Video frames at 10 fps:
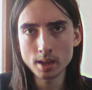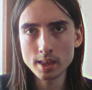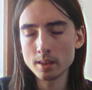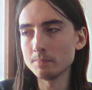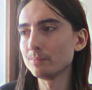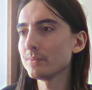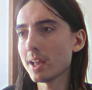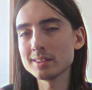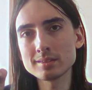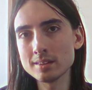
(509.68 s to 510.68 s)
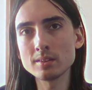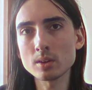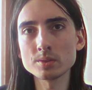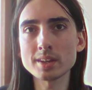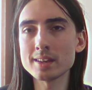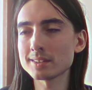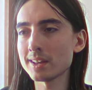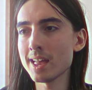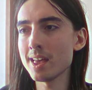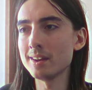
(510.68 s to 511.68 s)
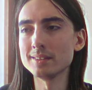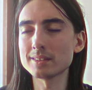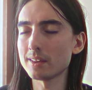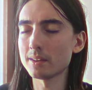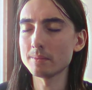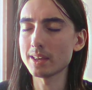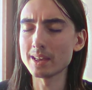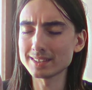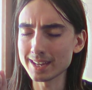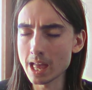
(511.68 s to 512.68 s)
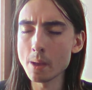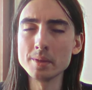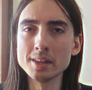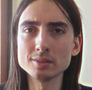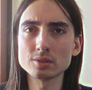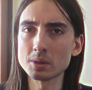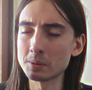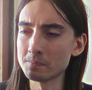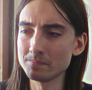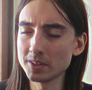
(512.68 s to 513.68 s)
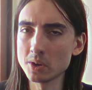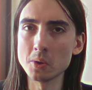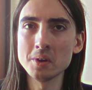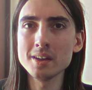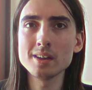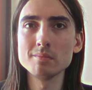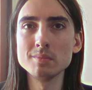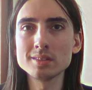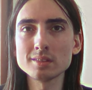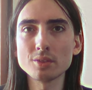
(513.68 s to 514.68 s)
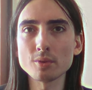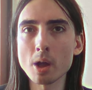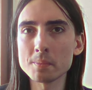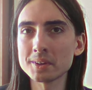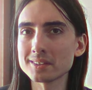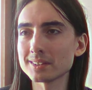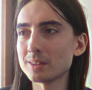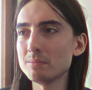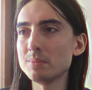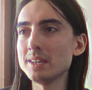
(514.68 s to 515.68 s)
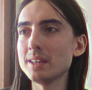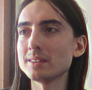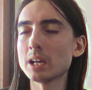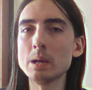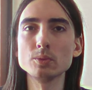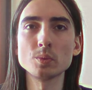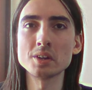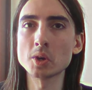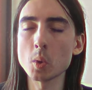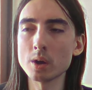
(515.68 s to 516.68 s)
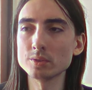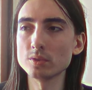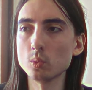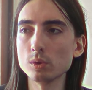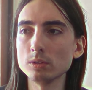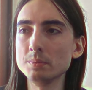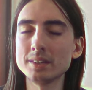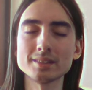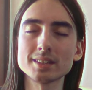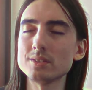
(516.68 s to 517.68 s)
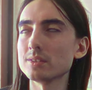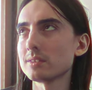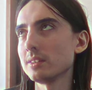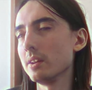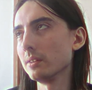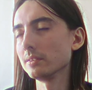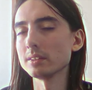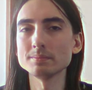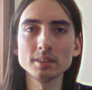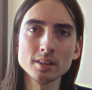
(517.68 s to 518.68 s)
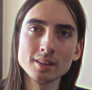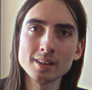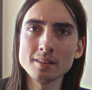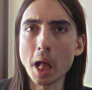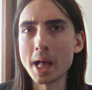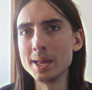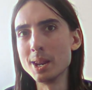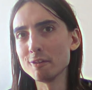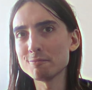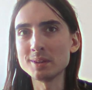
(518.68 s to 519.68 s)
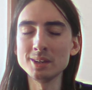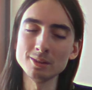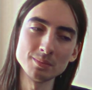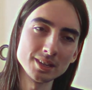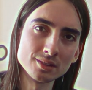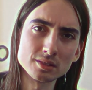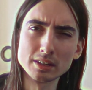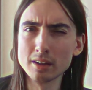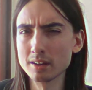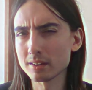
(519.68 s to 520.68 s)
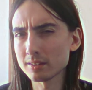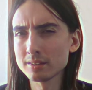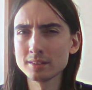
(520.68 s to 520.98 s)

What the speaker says: And as cynical as I am, and as misanthropic as I can be at times when I go out into the world, because I just, the INFP in me is like, ugh,